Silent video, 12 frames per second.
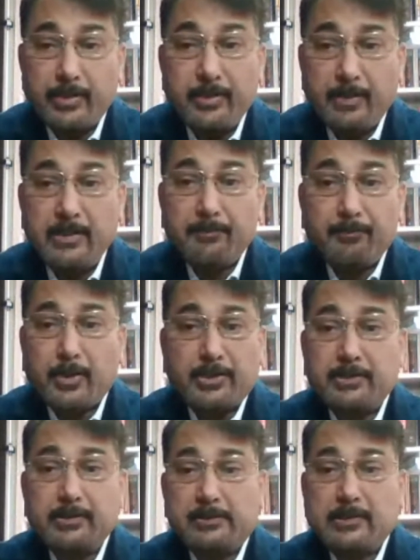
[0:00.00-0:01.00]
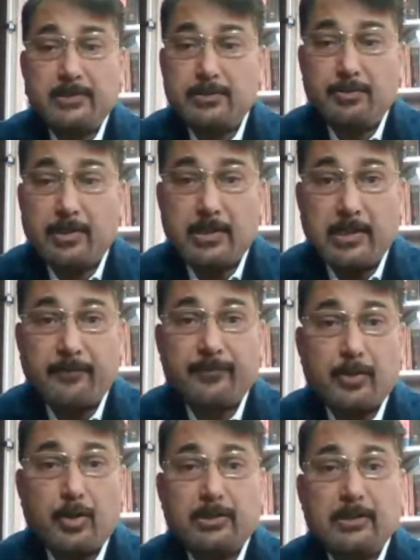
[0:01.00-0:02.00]
very very important things you have
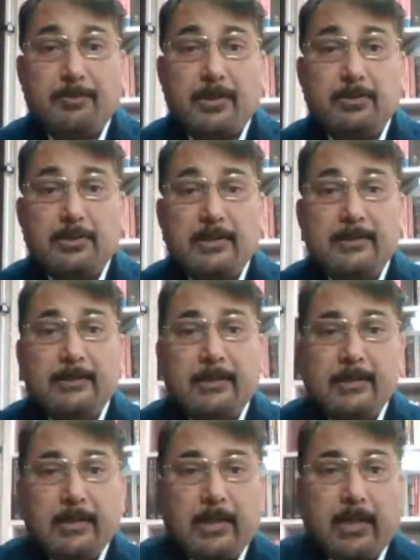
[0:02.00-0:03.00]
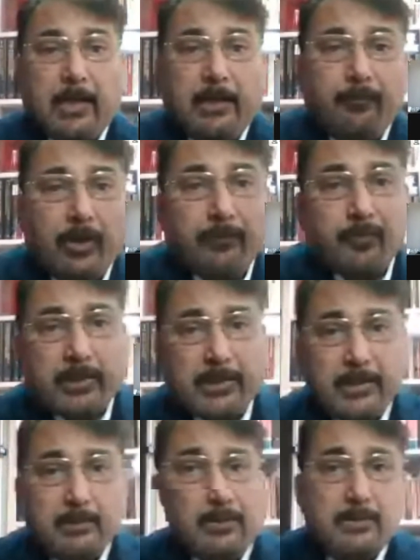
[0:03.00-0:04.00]
talked about. And what
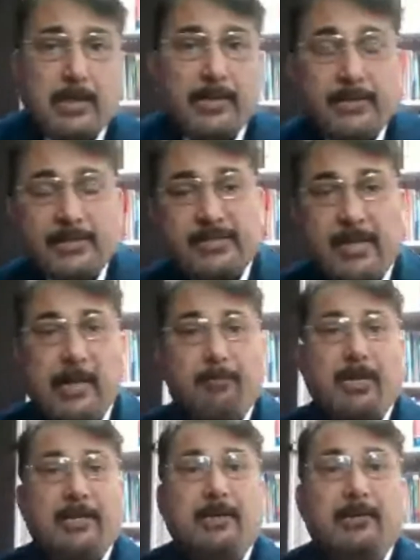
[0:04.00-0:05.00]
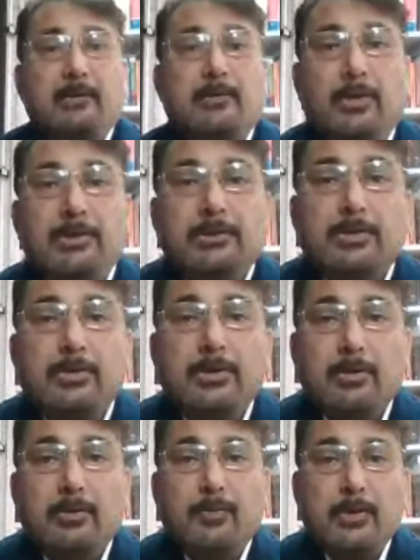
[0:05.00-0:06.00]
I could understand by going through
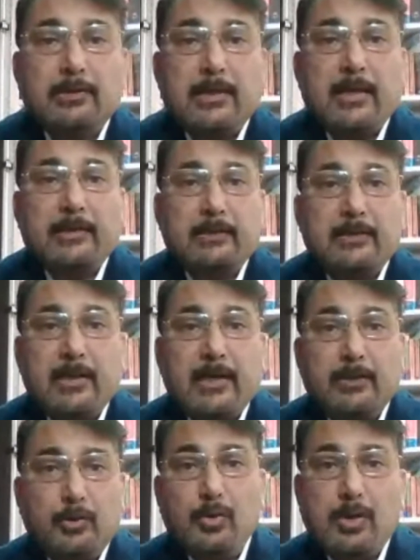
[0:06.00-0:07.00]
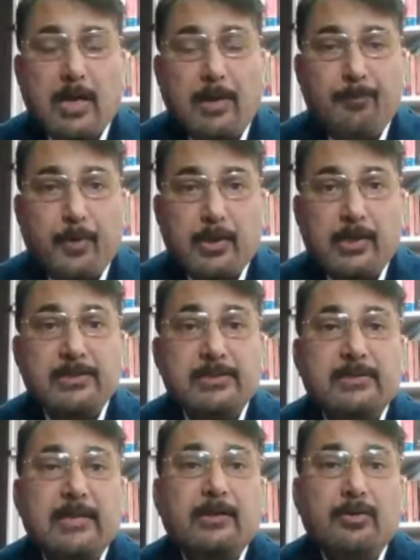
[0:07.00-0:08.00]
your book, that there are two
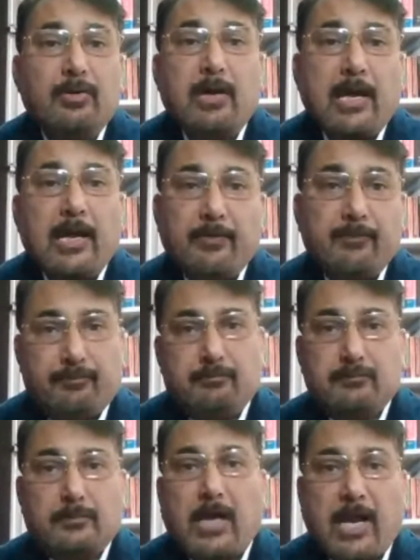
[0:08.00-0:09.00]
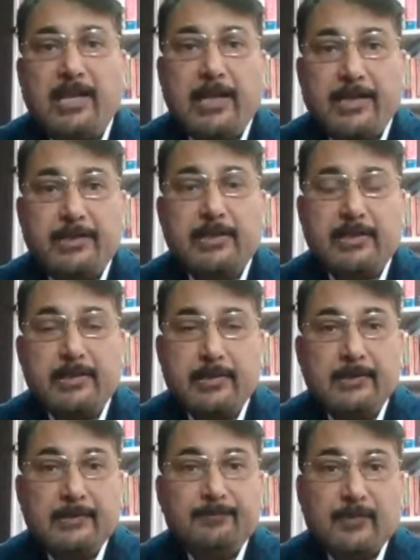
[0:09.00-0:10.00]
components that you have highlighted
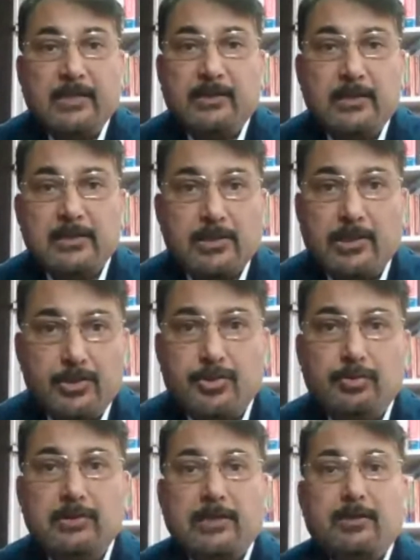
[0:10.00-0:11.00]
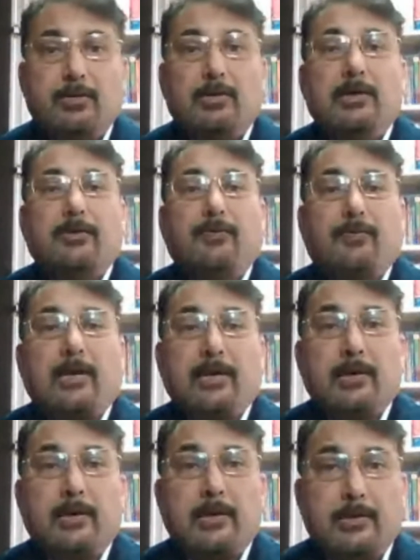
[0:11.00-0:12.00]
in this issue that you
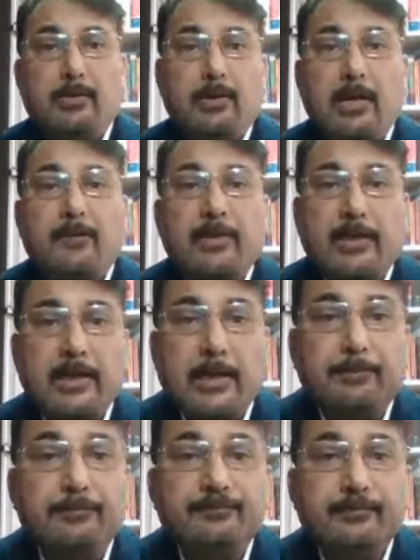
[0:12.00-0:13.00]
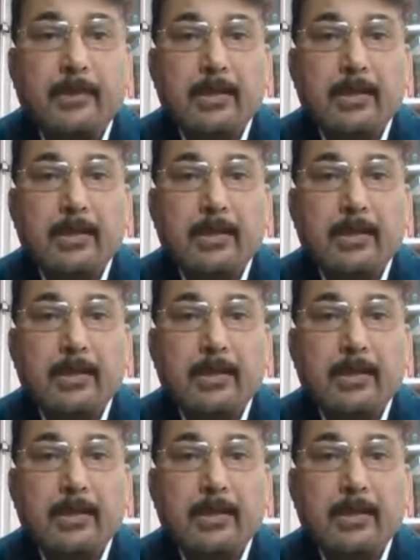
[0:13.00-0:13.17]
have taken up.